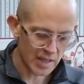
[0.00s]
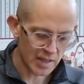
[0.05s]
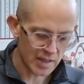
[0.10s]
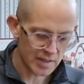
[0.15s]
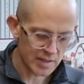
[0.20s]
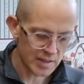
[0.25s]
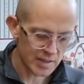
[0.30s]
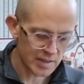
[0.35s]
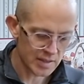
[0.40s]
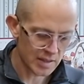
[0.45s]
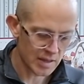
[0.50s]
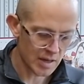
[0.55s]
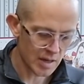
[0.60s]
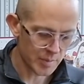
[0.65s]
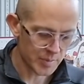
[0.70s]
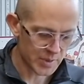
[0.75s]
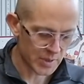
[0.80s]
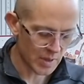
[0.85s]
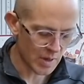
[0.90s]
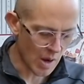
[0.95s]
because these
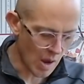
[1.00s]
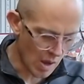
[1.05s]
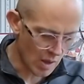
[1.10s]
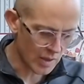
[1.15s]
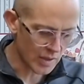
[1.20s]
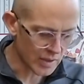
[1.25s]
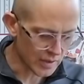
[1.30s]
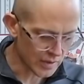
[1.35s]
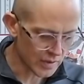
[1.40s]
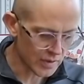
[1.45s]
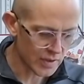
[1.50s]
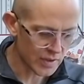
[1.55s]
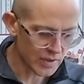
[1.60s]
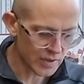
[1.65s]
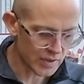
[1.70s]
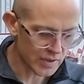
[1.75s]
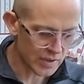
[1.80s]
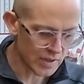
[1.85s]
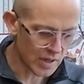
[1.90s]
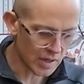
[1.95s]
cups are all
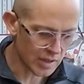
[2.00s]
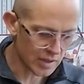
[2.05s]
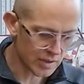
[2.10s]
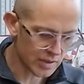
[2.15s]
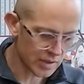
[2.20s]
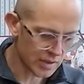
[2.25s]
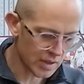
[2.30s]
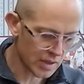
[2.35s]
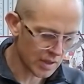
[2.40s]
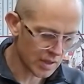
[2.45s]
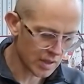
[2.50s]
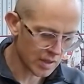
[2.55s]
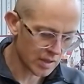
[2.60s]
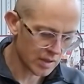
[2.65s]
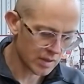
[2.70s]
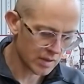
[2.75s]
stuck to the,